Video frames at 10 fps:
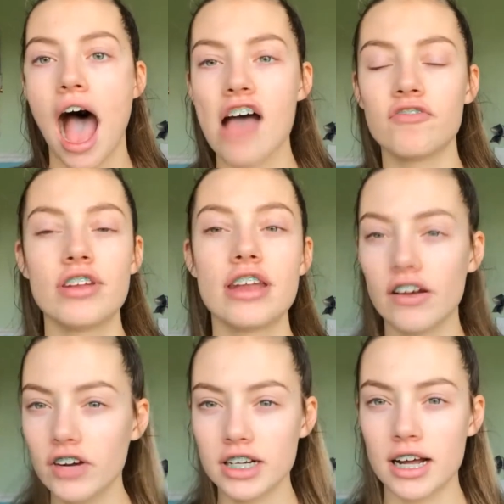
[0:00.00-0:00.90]
I've
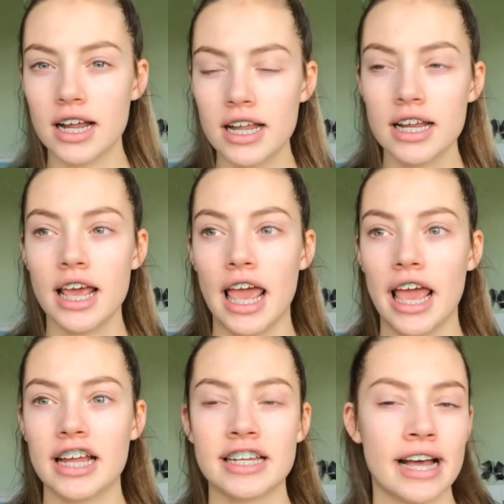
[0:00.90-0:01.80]
never done
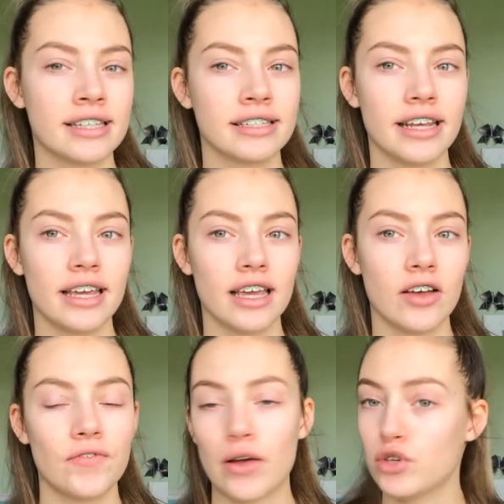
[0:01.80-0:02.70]
a
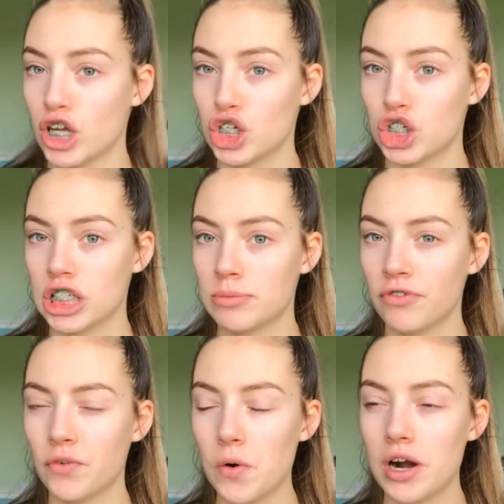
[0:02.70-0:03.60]
testing foundations
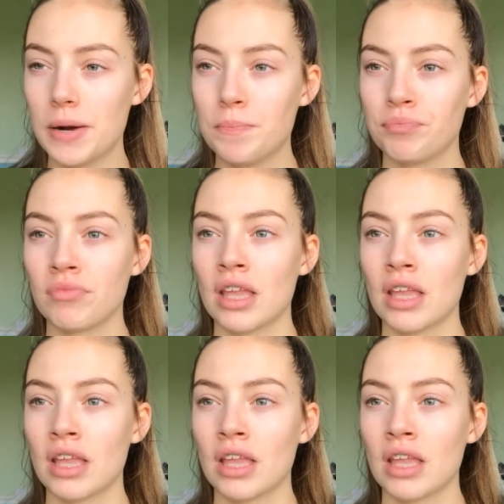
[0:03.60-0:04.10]
before,